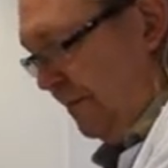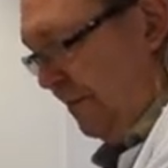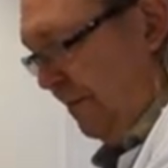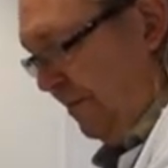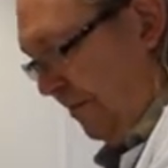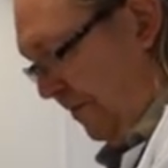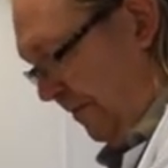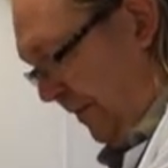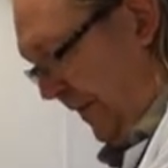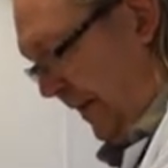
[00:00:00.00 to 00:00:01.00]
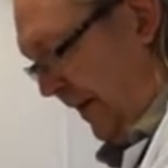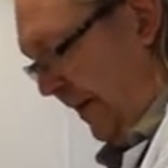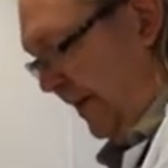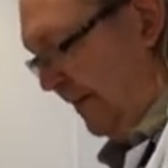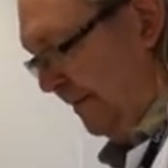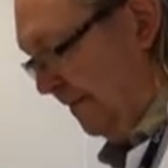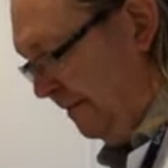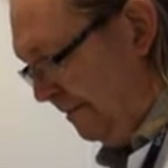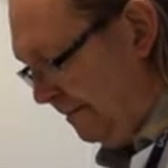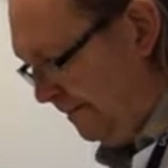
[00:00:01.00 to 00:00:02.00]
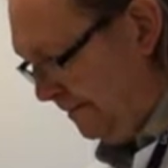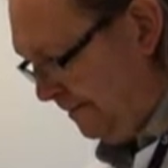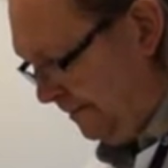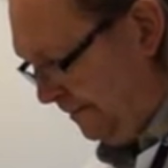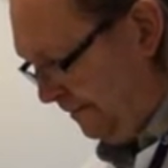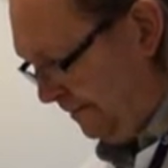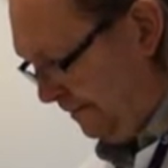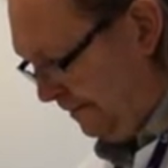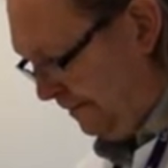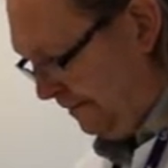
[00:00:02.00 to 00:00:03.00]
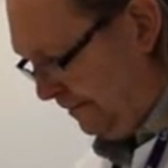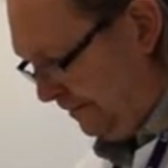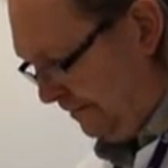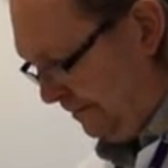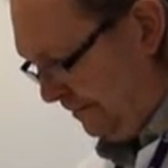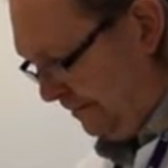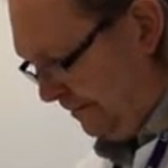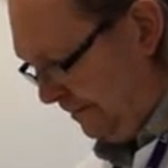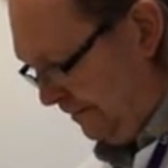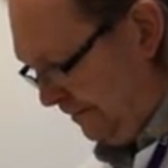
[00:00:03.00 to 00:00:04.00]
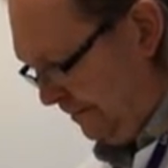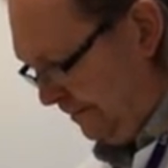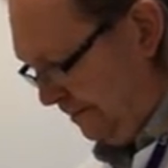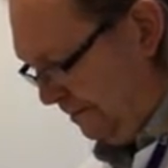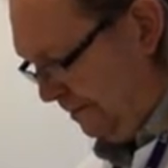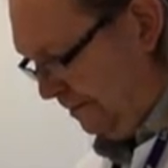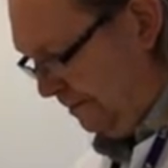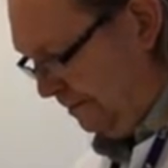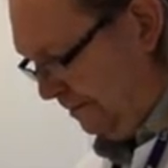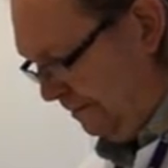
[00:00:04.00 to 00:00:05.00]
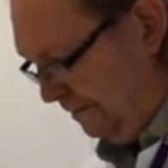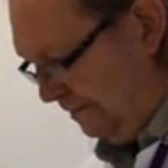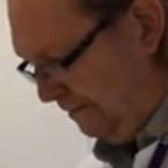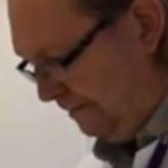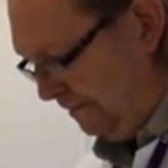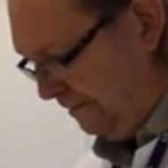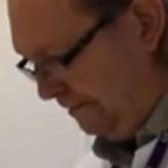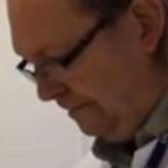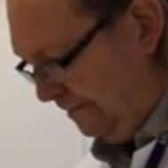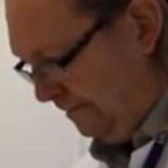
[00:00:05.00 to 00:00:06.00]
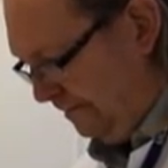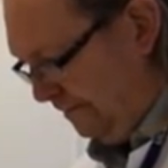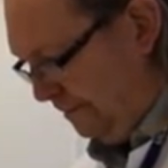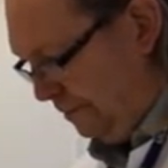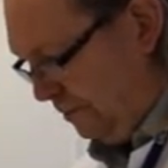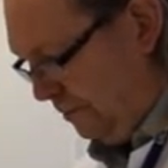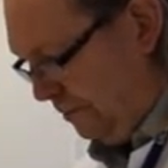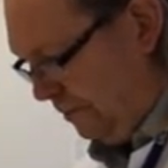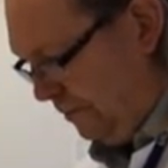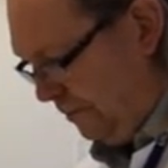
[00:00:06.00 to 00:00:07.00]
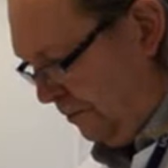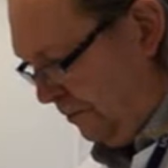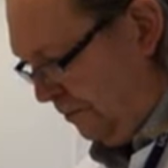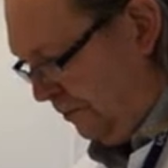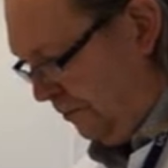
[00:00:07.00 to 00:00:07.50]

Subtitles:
(no one is talking)